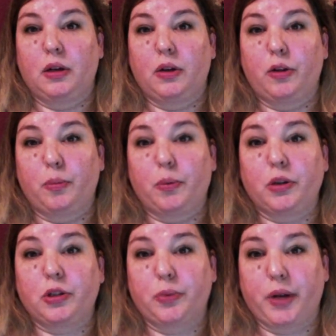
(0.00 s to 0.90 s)
the book
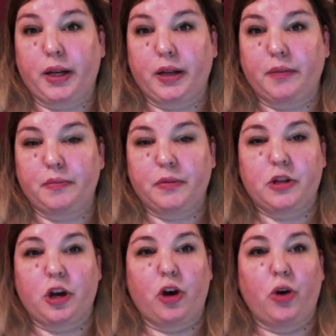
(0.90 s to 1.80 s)
to read.
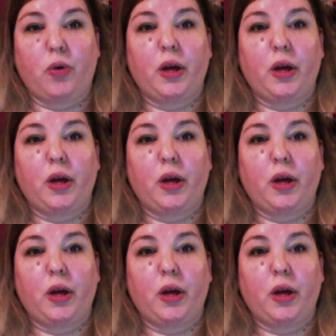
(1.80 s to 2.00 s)
So